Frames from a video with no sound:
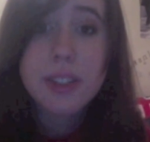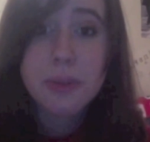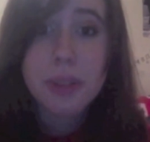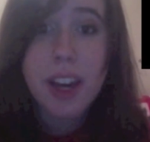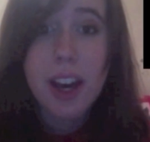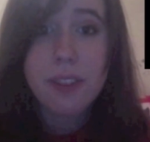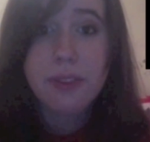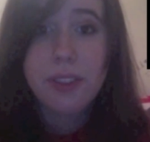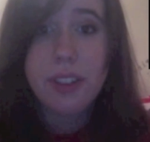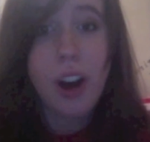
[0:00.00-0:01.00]
we have
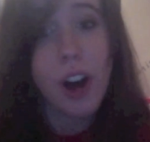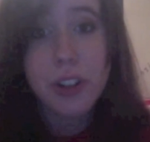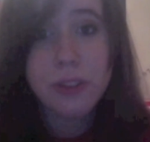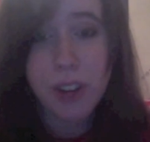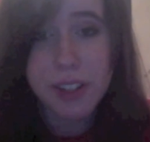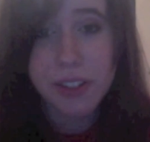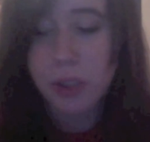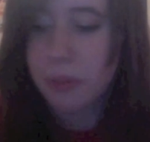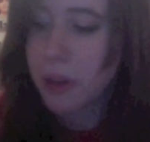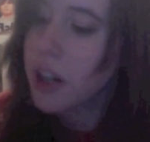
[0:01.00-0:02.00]
Otto von
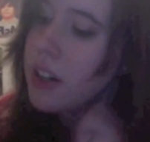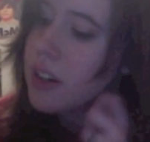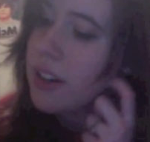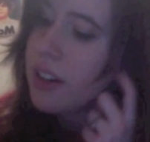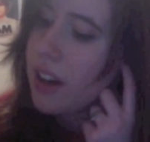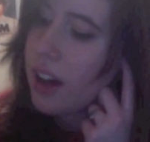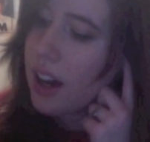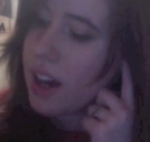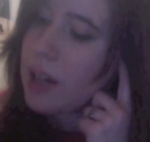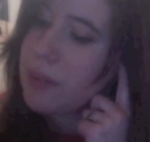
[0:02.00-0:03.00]
Cooper,
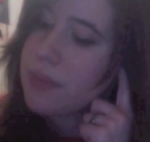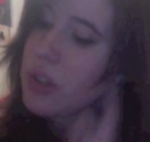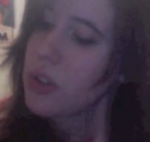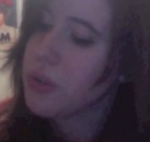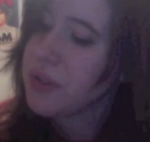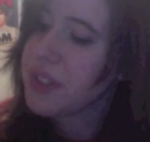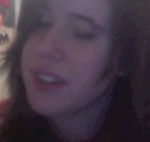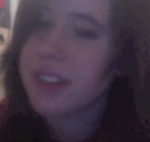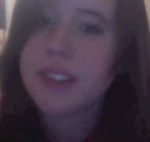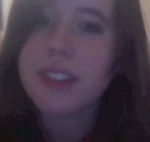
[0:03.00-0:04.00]
who
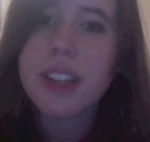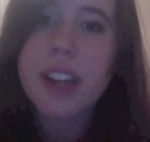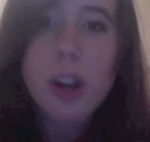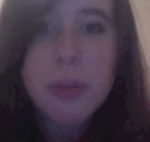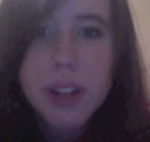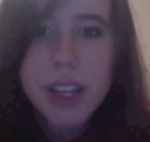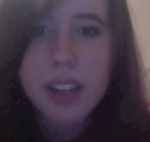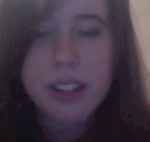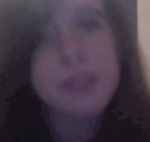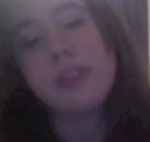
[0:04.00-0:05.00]
is the
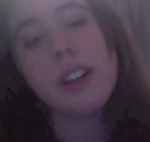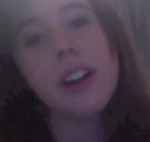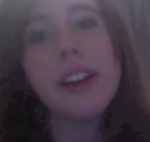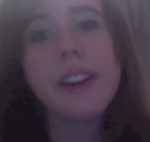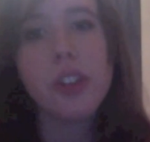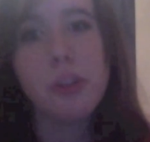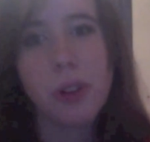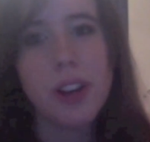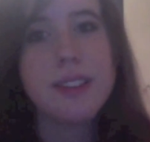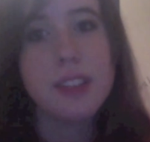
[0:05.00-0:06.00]
airplane flying Cooper
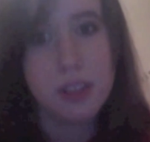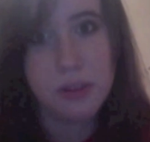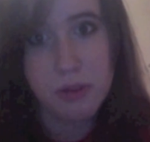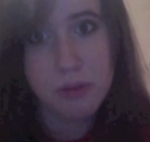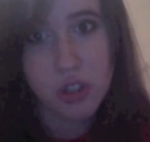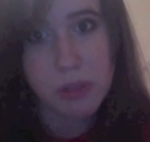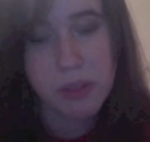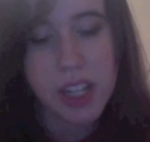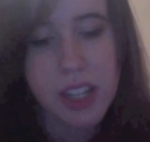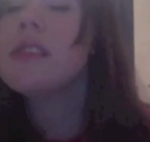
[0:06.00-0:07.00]
ancestor from
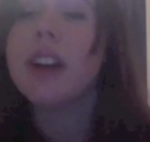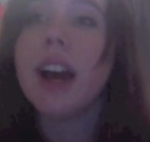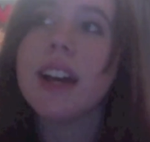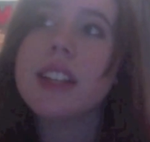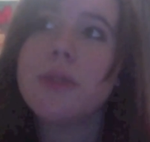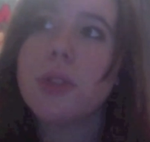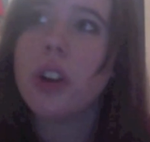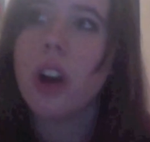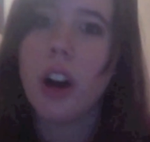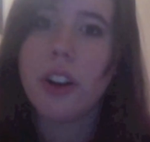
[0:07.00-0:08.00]
Germany. As
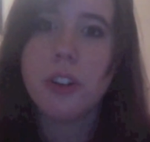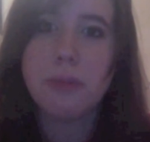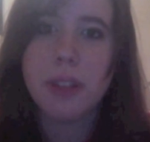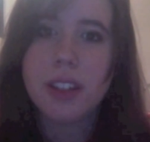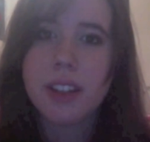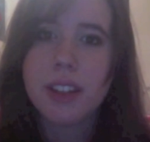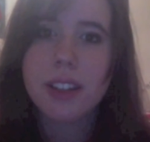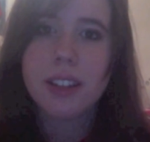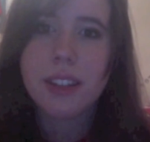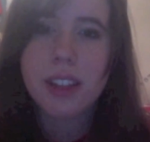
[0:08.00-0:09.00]
for Otto being
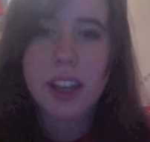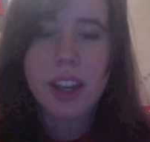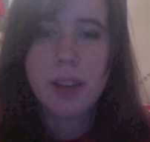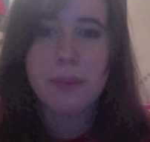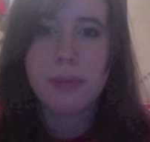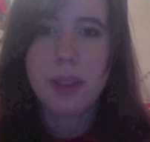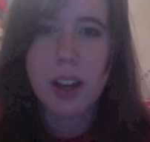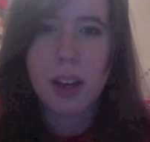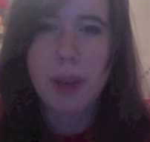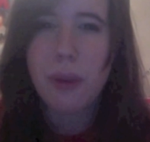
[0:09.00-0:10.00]
in the game,
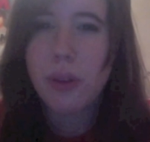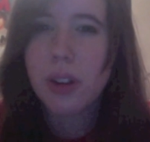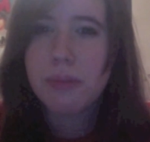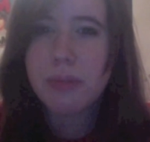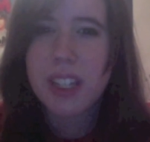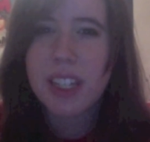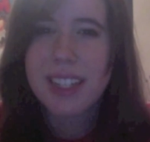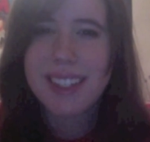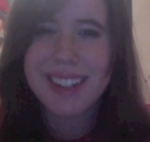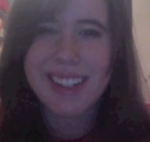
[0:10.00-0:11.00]

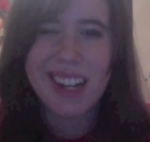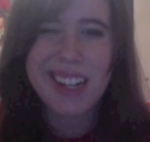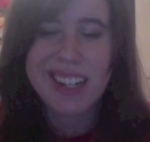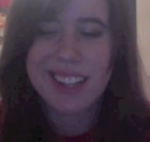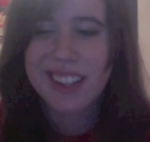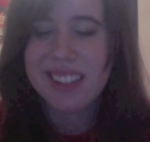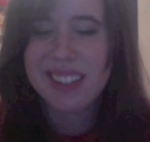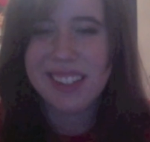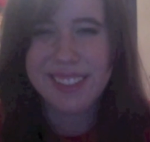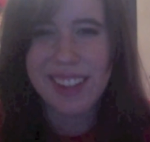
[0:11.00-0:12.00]
I think it's
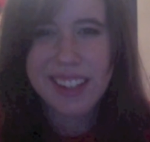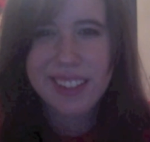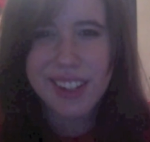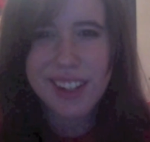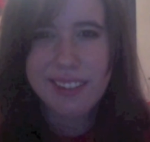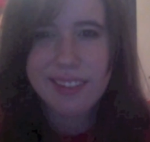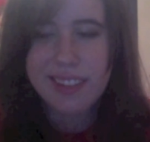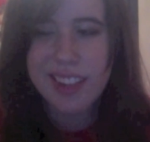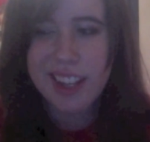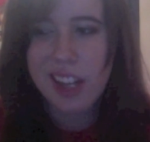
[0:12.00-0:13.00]
unlikely,
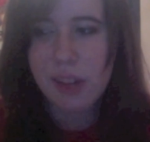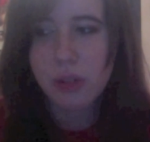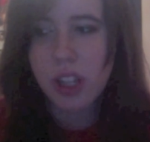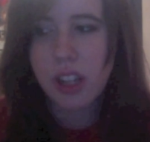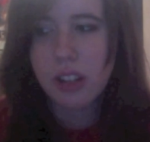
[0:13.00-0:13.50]
and I wouldn't